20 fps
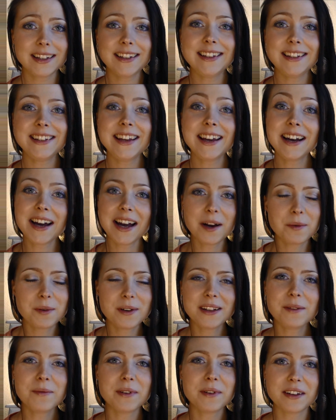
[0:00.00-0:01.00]
yeah, I
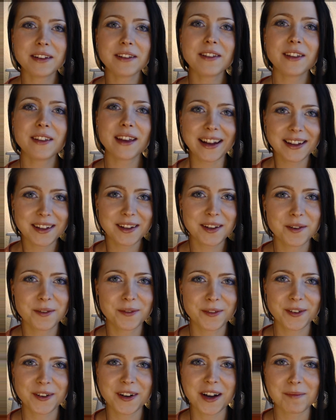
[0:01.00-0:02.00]
really want to thank you
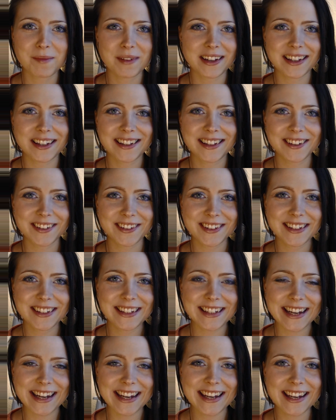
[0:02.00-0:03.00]
for coming in here
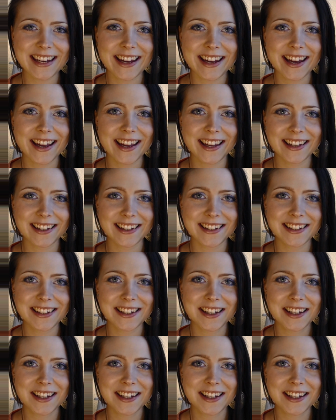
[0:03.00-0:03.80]
today and